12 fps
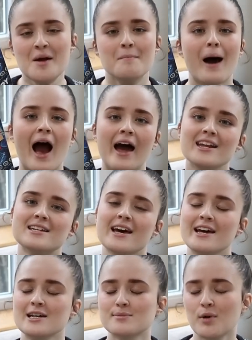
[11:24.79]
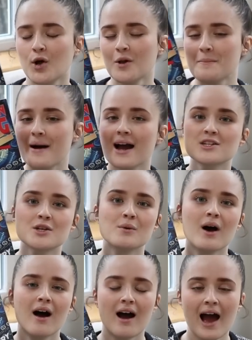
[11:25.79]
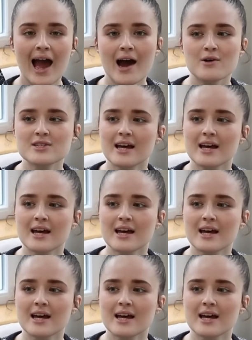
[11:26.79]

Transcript: But Annie takes Paul back to her house,